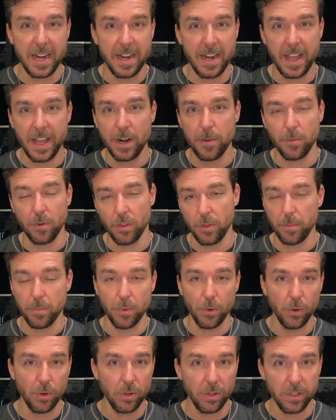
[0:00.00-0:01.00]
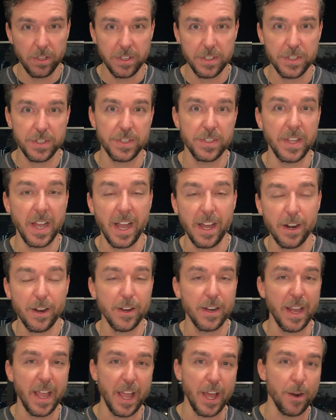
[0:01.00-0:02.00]
animal. The bull is not
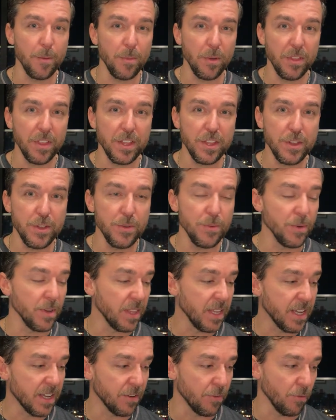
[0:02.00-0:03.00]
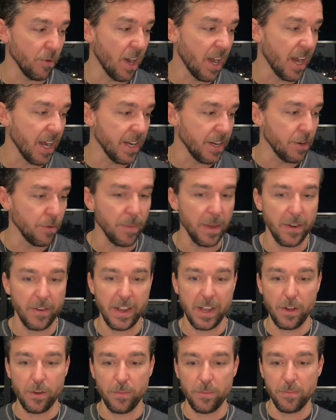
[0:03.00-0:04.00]
an animal that you really can ride, no matter
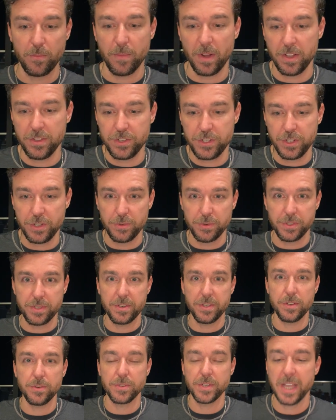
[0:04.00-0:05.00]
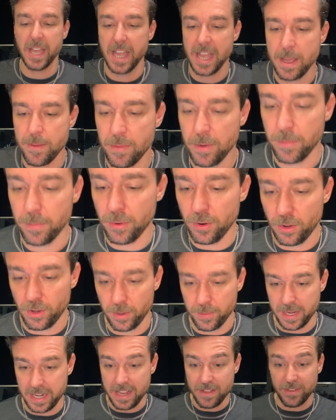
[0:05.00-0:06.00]
how much you tame a bull. I
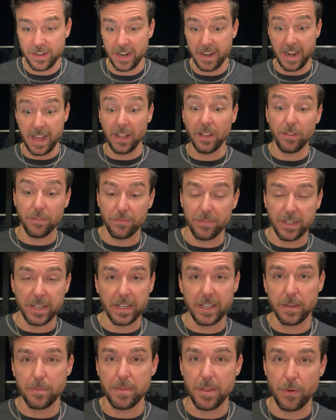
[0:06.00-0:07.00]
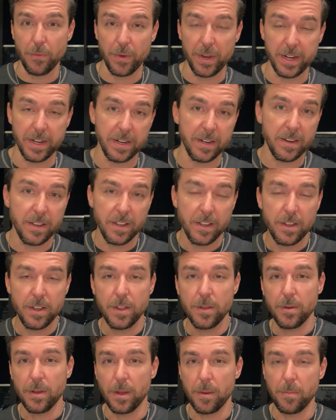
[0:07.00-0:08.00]
mean, even an elephant can be ridden,
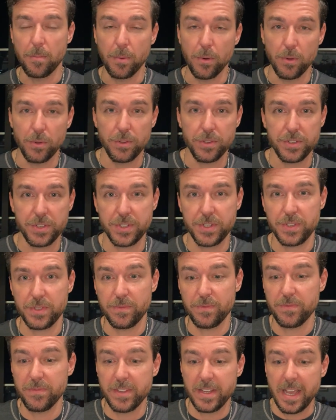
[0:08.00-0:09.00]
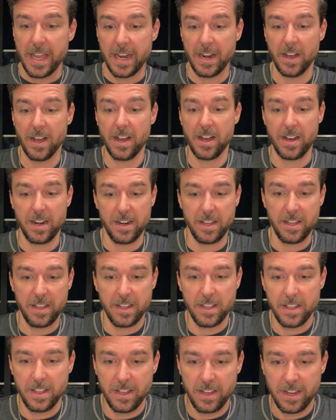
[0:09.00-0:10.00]
but bulls cannot.
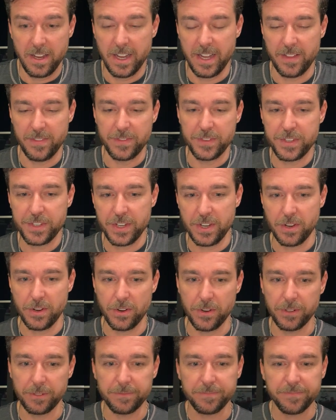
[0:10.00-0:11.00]
And so